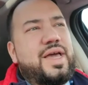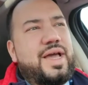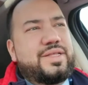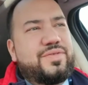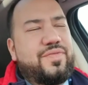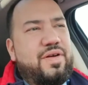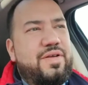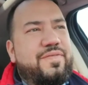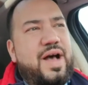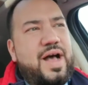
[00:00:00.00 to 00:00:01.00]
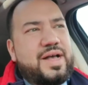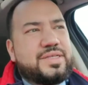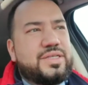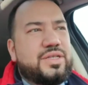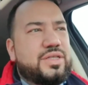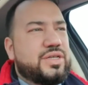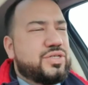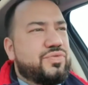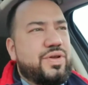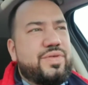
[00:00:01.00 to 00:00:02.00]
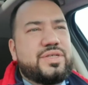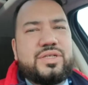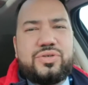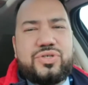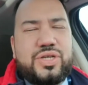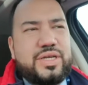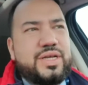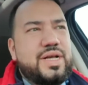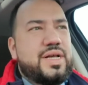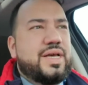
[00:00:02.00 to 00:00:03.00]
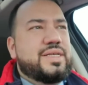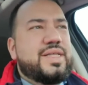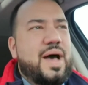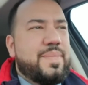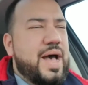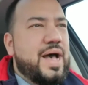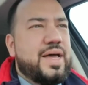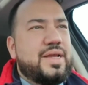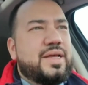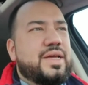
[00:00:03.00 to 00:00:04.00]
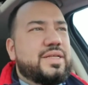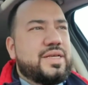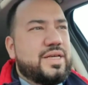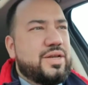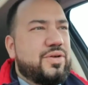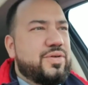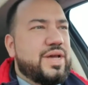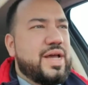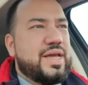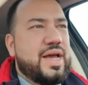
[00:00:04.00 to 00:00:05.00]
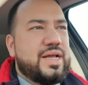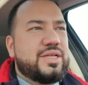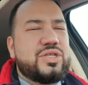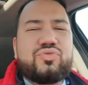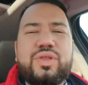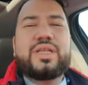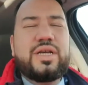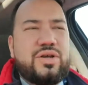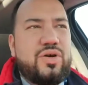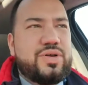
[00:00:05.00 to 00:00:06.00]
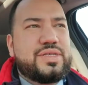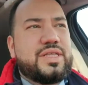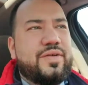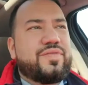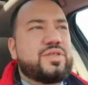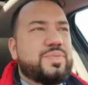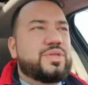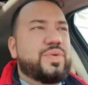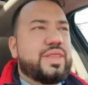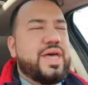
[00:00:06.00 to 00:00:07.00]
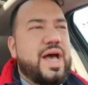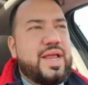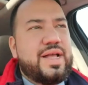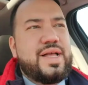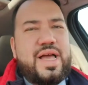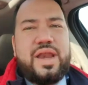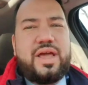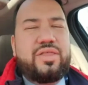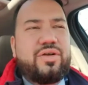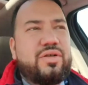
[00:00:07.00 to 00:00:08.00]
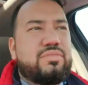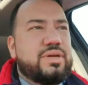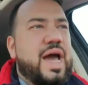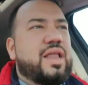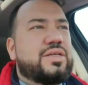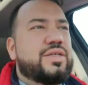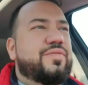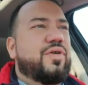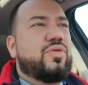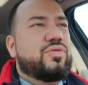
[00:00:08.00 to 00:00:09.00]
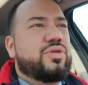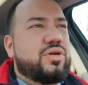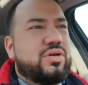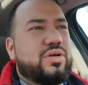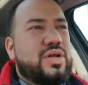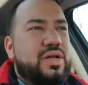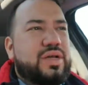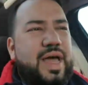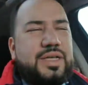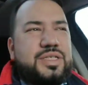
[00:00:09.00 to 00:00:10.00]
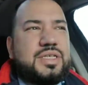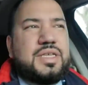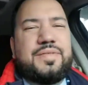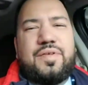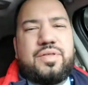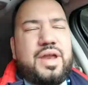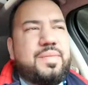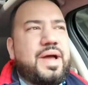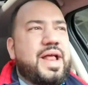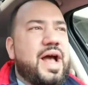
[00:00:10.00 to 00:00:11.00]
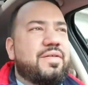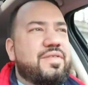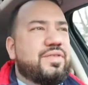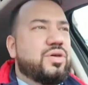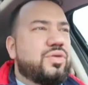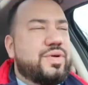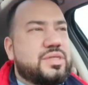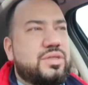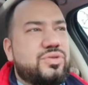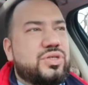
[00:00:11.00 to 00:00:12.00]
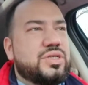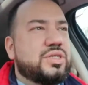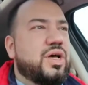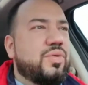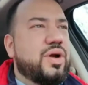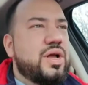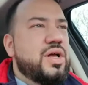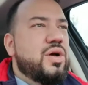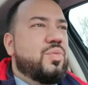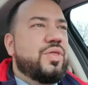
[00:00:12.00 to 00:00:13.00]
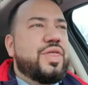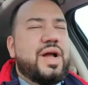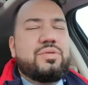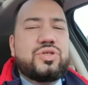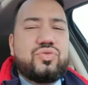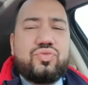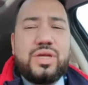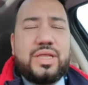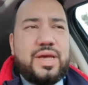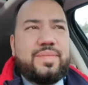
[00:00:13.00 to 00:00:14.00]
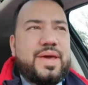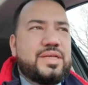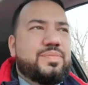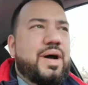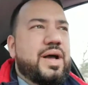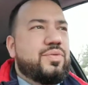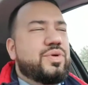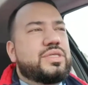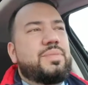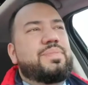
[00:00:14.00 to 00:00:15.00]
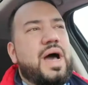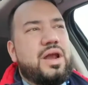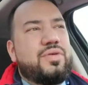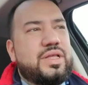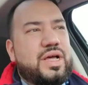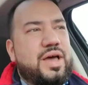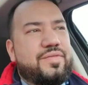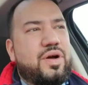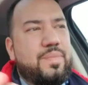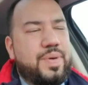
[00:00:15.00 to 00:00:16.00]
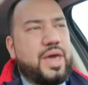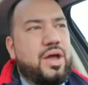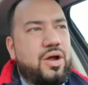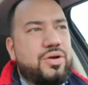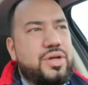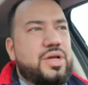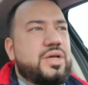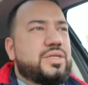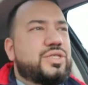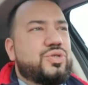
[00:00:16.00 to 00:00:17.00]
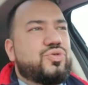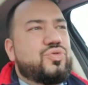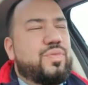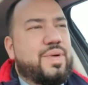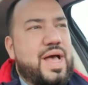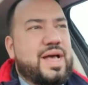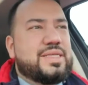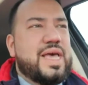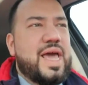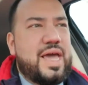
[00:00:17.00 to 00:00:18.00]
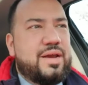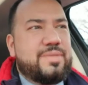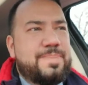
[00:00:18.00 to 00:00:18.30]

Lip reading: It's very fast. The screen resolution is not bad. It just really didn't notice the difference between that and the other Galaxy phone or HTC phone that I might have, even though the resolution is lower. One thing I was really amazed by was the battery life compared to my S8.